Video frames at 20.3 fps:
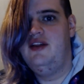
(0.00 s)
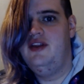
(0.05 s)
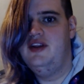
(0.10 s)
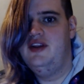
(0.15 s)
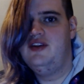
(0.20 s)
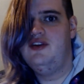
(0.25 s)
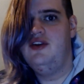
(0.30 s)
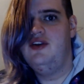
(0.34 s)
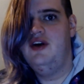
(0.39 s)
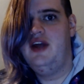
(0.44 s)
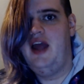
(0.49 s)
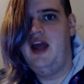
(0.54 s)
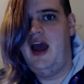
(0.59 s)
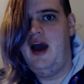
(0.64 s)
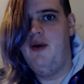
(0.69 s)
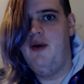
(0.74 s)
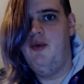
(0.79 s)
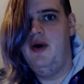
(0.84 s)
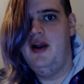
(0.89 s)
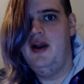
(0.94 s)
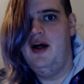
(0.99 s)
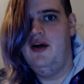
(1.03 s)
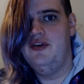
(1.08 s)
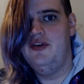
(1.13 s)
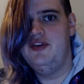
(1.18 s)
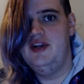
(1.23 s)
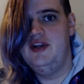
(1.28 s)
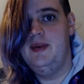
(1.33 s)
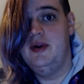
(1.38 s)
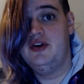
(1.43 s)
look at what else
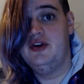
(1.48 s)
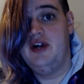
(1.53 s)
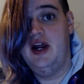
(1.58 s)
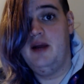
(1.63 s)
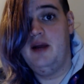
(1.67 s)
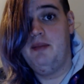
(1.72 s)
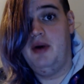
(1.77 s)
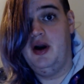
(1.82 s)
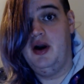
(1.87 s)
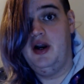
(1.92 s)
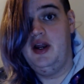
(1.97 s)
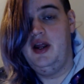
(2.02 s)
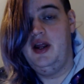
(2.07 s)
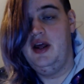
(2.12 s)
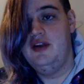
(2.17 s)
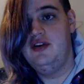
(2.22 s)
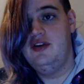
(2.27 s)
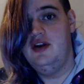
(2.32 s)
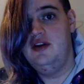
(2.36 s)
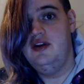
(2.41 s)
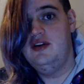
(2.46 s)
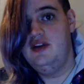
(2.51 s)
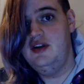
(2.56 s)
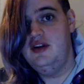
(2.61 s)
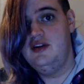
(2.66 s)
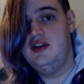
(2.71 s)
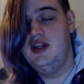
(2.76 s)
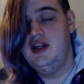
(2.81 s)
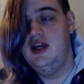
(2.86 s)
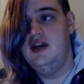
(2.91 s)
the Democratic Party has done
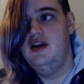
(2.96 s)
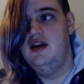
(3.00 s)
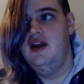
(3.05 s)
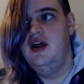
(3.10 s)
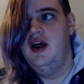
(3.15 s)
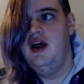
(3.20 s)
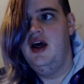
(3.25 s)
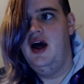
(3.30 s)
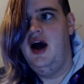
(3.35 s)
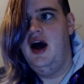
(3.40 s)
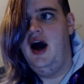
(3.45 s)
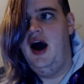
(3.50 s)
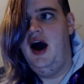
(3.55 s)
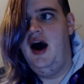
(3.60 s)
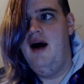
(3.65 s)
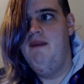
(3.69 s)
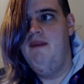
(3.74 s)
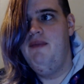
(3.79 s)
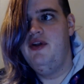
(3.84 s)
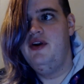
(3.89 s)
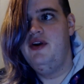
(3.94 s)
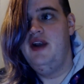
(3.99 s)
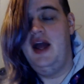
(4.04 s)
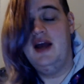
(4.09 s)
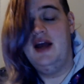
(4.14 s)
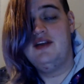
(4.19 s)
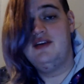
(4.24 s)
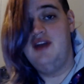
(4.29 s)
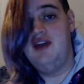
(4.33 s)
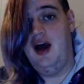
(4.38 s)
since then. Their
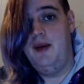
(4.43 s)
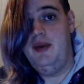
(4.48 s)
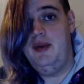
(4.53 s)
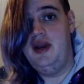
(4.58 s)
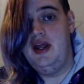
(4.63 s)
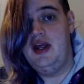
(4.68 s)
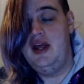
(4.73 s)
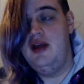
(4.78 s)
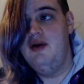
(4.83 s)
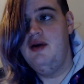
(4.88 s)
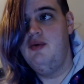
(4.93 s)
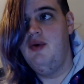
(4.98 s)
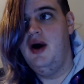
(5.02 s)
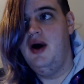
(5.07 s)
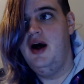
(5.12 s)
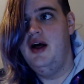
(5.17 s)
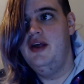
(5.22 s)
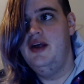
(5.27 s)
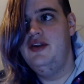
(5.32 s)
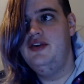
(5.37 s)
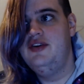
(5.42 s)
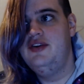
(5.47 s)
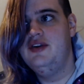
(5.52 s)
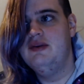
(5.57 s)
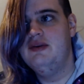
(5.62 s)
next nominee was